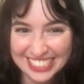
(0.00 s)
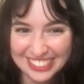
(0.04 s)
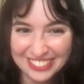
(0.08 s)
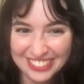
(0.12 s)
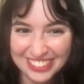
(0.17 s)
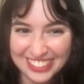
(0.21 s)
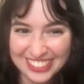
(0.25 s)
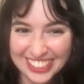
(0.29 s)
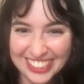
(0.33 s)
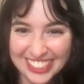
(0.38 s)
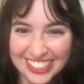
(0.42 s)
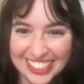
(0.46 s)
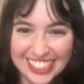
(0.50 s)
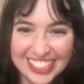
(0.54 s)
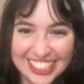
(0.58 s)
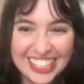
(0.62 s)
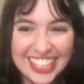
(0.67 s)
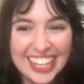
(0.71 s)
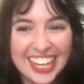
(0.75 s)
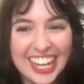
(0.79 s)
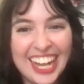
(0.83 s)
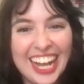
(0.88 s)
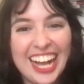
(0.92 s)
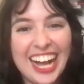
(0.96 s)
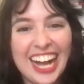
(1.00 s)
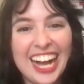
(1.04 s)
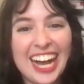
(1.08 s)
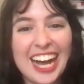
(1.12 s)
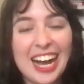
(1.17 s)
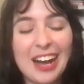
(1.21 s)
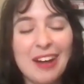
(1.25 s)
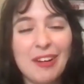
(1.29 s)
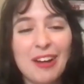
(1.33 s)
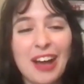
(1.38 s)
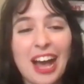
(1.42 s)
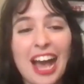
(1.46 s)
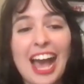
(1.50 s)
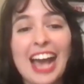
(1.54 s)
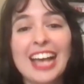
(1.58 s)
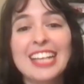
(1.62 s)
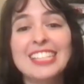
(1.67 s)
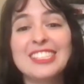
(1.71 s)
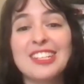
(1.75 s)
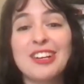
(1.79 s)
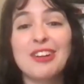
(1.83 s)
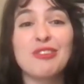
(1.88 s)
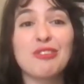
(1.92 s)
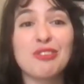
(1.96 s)
difficult.
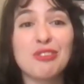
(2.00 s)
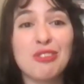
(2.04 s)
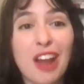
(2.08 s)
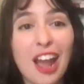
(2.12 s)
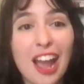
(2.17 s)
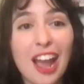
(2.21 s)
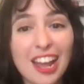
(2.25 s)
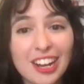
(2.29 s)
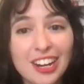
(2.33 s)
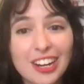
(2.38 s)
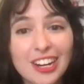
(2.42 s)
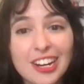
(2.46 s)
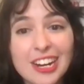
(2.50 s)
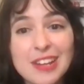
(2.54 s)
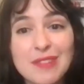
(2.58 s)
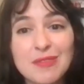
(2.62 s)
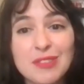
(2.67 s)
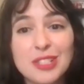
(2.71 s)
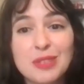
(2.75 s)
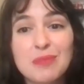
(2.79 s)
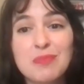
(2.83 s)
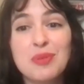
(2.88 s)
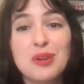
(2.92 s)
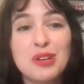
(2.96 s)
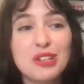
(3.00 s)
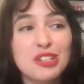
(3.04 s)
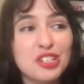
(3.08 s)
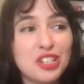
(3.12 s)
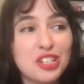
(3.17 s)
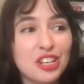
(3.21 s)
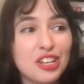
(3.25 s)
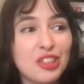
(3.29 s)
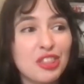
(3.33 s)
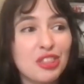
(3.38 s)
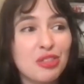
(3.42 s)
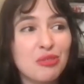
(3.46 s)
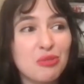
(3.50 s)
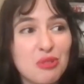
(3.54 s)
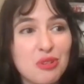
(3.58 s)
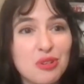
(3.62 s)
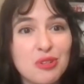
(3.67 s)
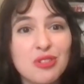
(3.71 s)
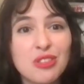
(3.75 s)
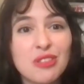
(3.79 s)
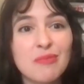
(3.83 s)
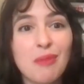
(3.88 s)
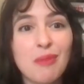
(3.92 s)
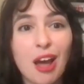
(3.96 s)
As a writer, it was pushing
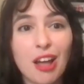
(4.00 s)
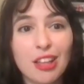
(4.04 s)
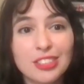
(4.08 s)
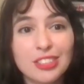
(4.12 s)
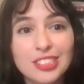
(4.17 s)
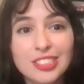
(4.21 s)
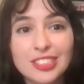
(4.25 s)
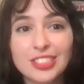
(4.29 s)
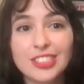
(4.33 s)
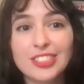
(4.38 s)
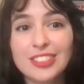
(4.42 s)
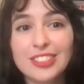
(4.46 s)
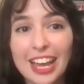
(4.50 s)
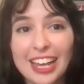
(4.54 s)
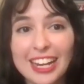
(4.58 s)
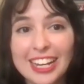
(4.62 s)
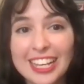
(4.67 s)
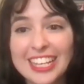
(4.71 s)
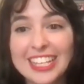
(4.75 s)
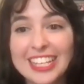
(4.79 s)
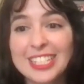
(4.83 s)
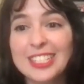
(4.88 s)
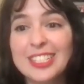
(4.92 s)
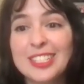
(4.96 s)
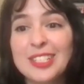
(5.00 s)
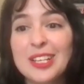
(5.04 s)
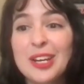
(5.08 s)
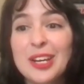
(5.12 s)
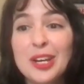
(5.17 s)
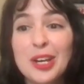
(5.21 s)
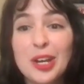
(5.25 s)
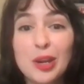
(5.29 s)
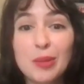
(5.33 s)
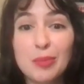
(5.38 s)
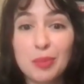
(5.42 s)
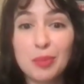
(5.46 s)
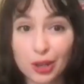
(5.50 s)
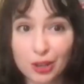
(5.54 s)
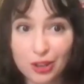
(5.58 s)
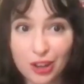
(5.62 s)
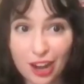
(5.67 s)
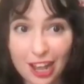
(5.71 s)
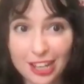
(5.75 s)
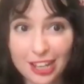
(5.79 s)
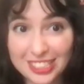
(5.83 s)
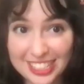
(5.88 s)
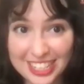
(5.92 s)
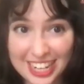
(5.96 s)
through the monster that is
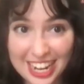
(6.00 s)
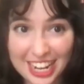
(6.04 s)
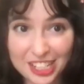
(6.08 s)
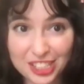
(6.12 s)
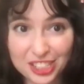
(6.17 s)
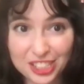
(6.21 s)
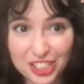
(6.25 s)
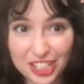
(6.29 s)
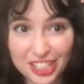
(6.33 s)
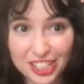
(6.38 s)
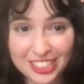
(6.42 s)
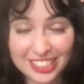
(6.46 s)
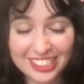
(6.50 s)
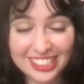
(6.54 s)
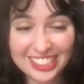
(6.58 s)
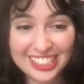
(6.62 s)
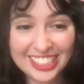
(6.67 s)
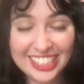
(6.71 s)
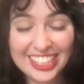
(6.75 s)
procrastination.